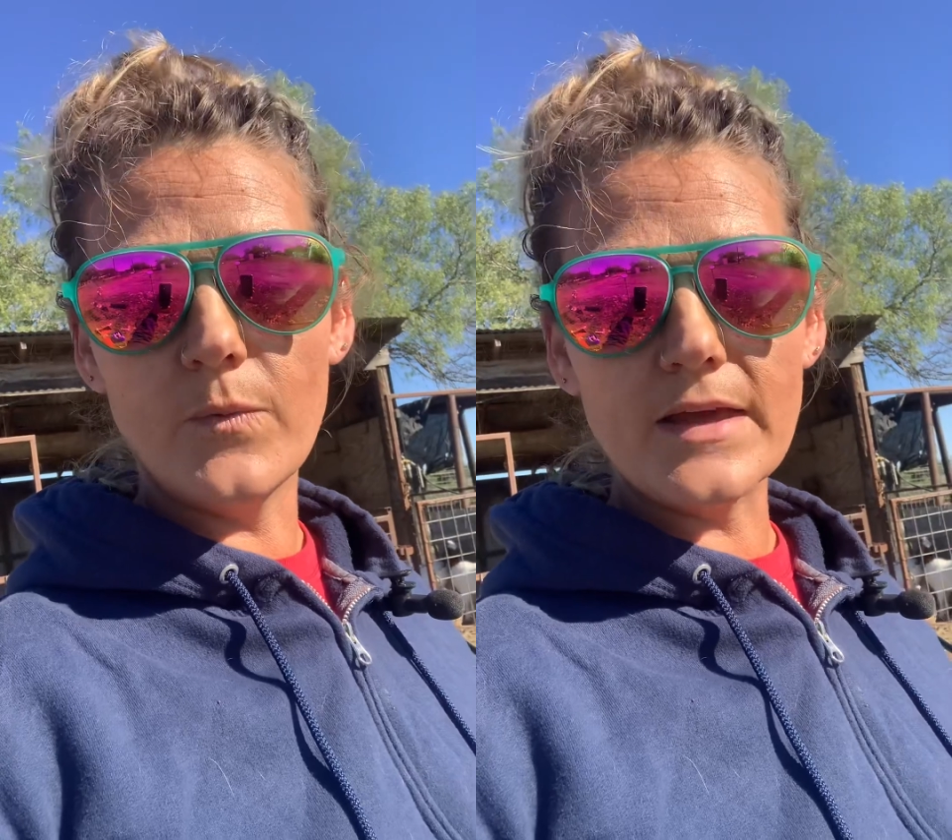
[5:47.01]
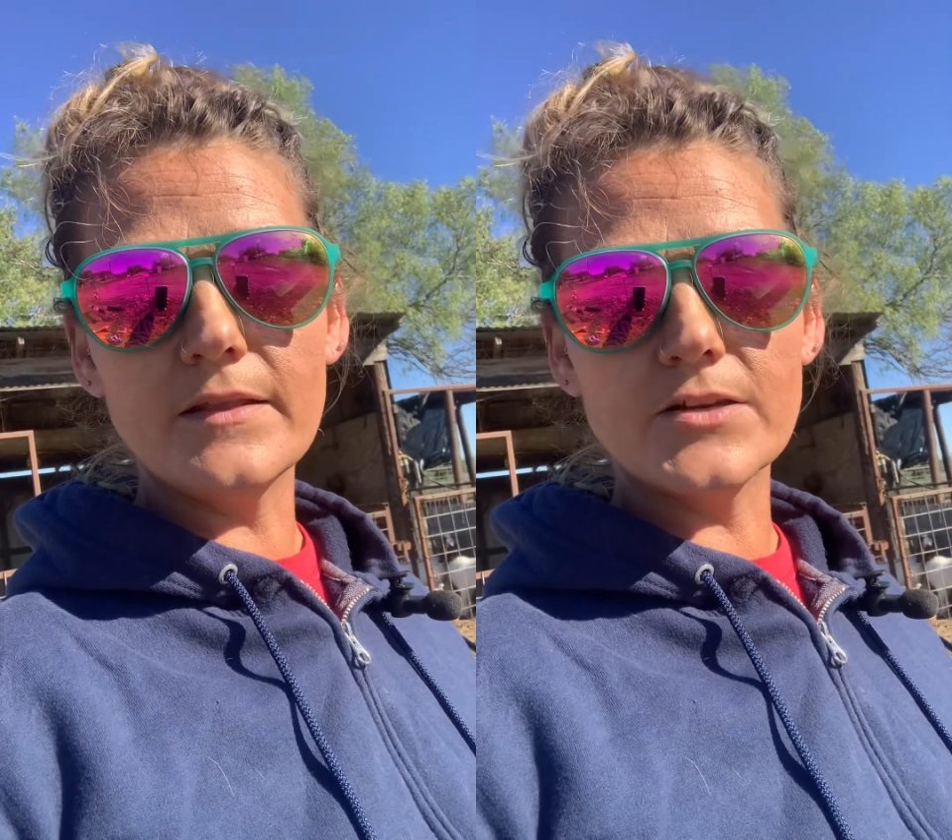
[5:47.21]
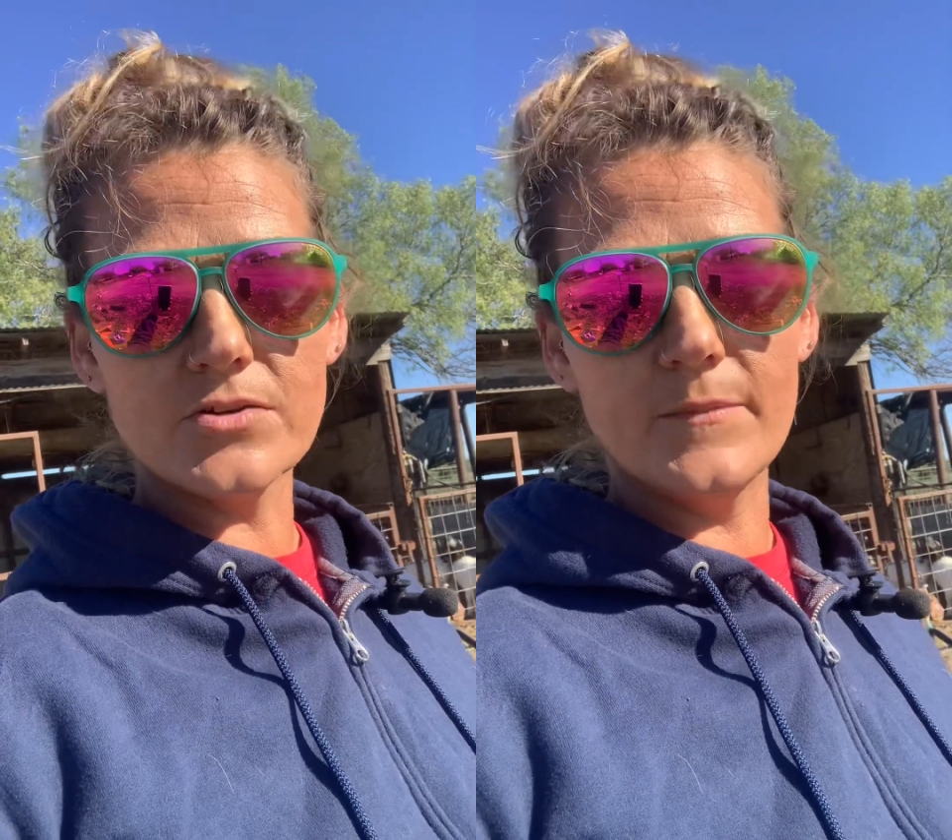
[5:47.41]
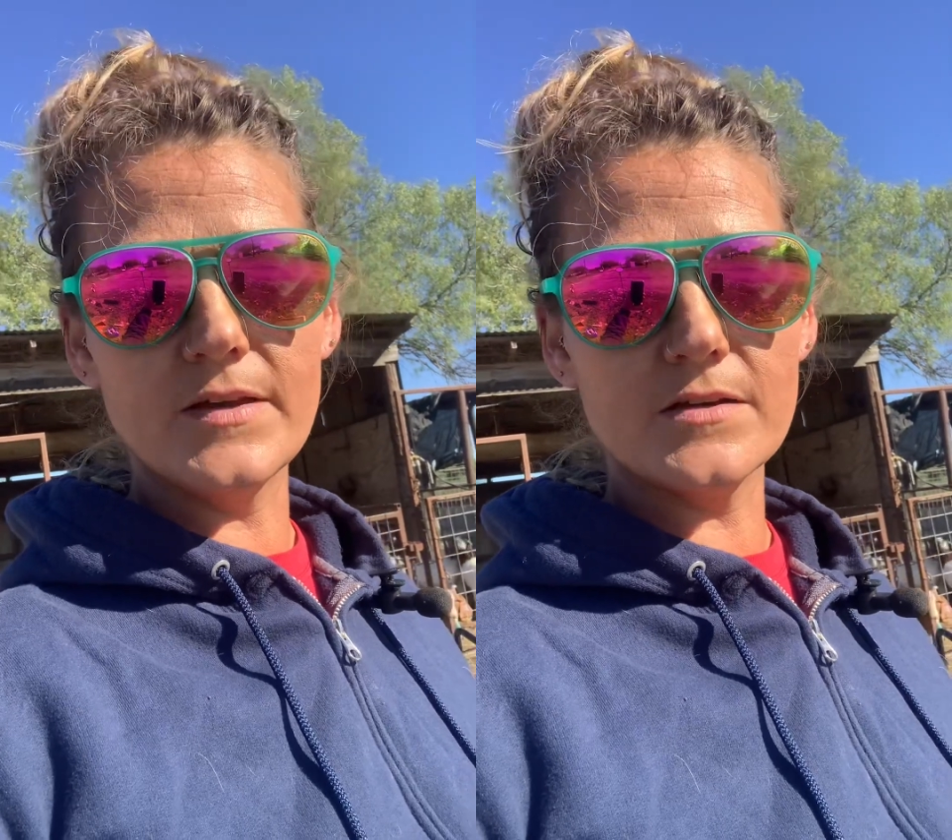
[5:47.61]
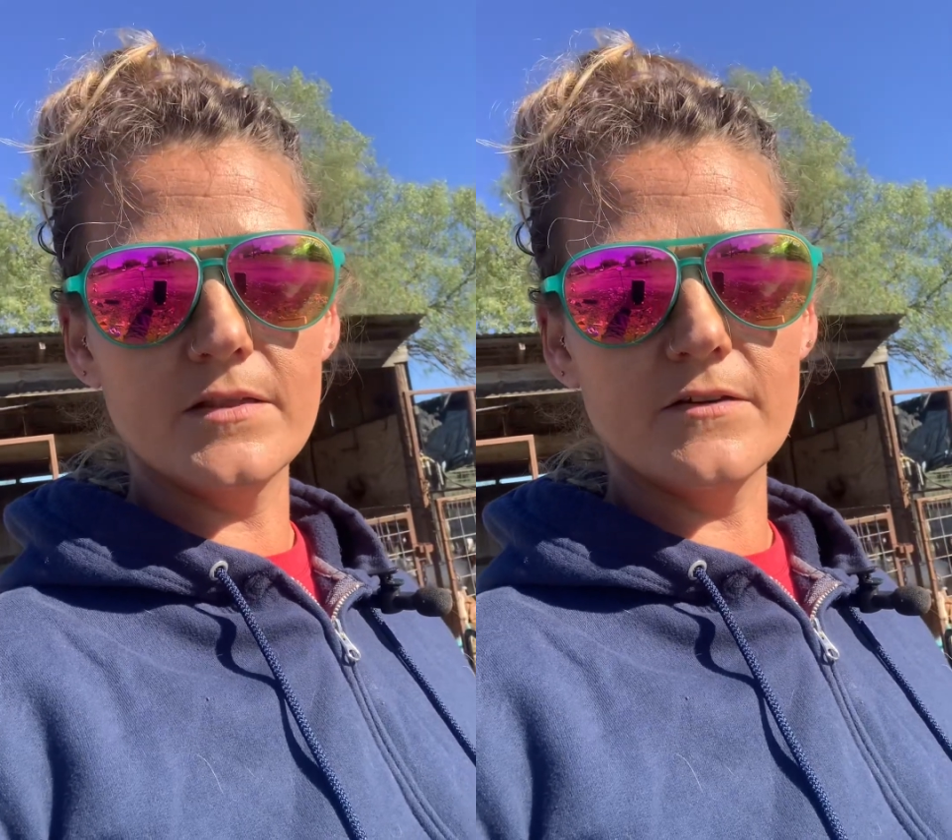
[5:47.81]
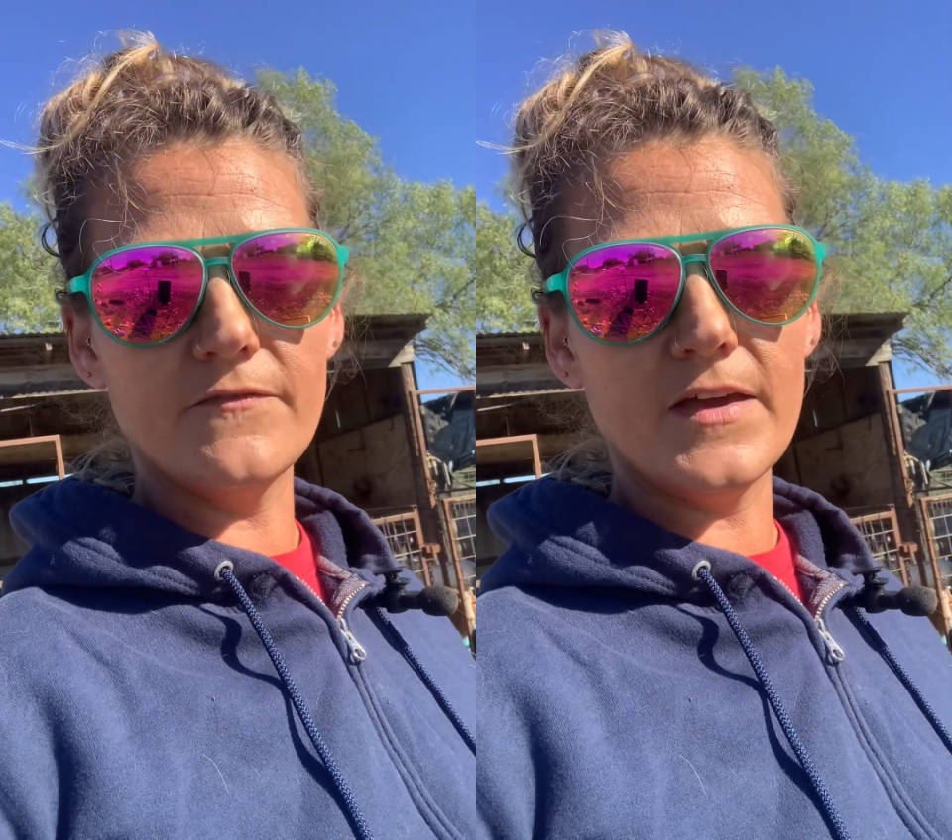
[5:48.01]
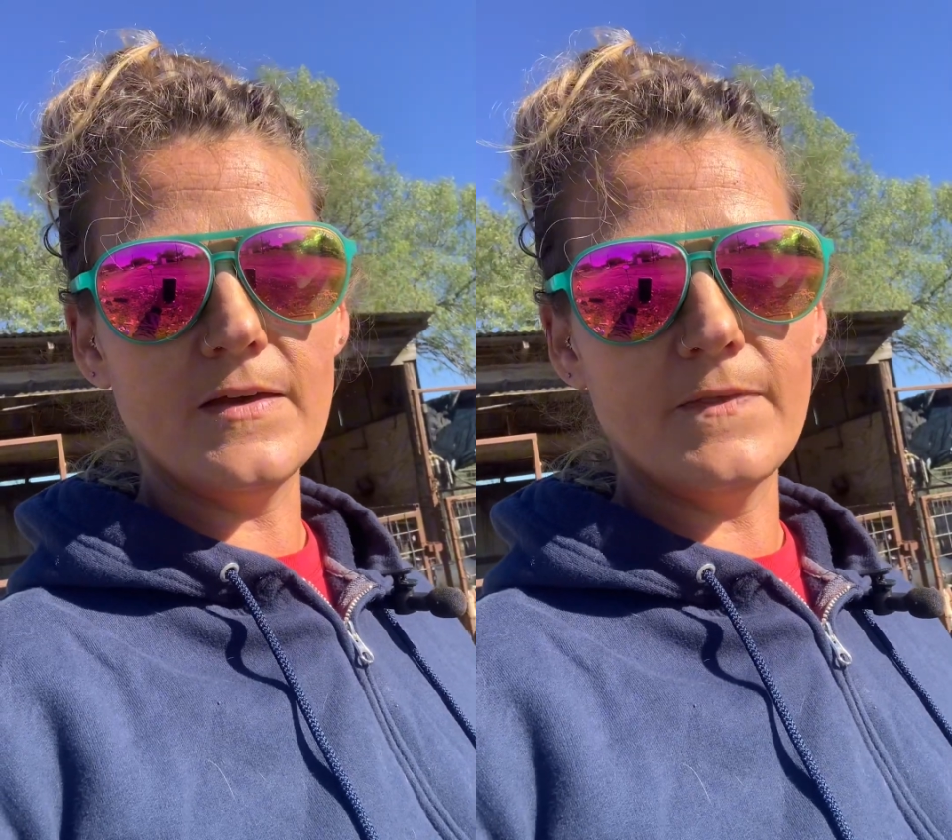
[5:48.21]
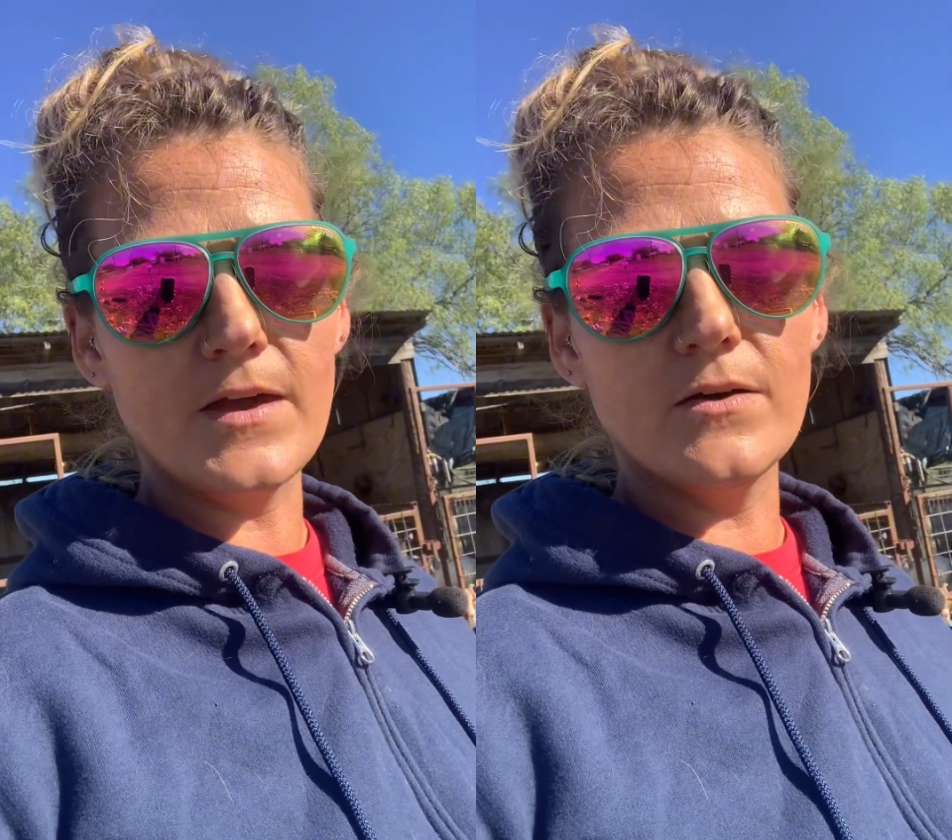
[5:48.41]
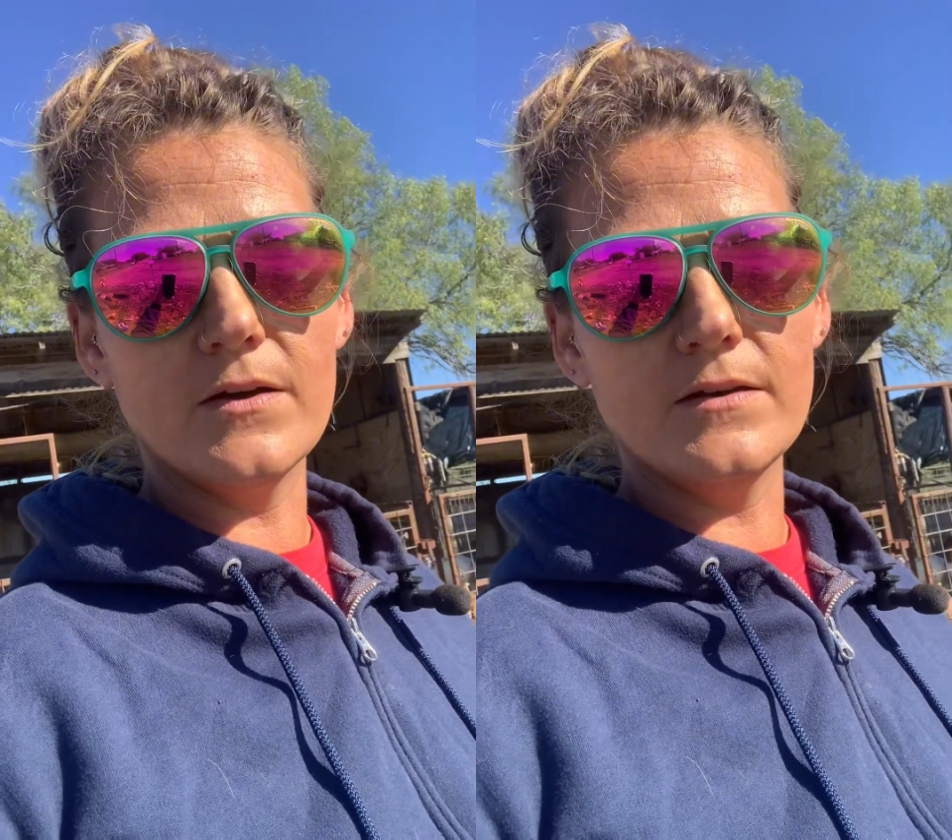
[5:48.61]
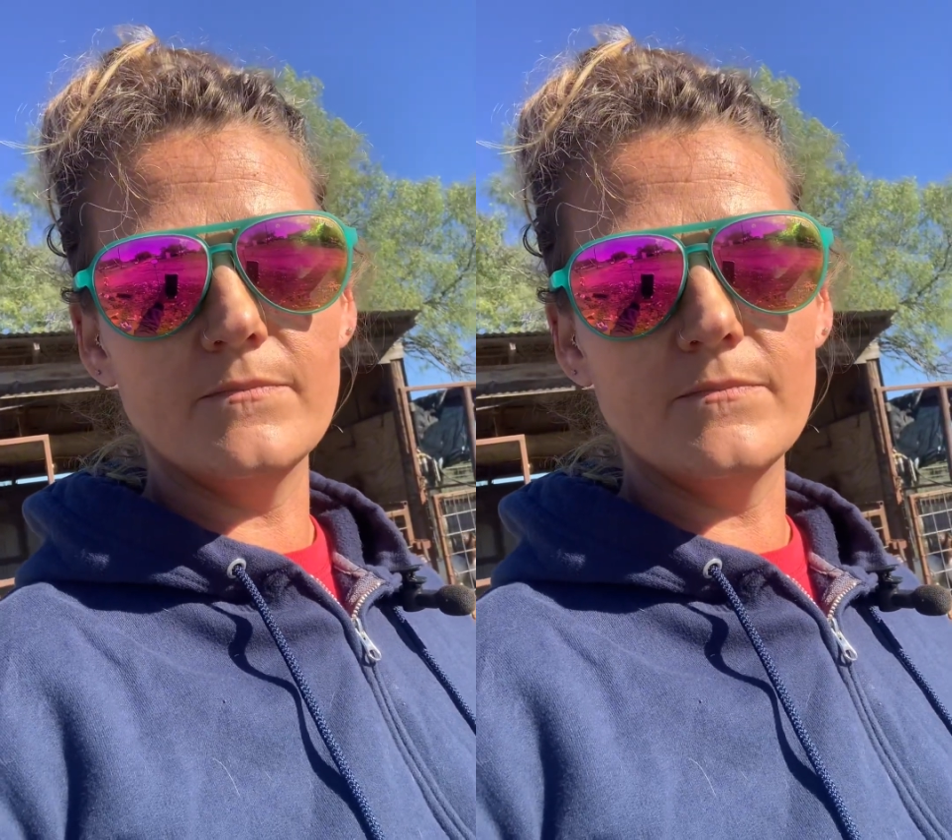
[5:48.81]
weekly trimmings on their feet, they could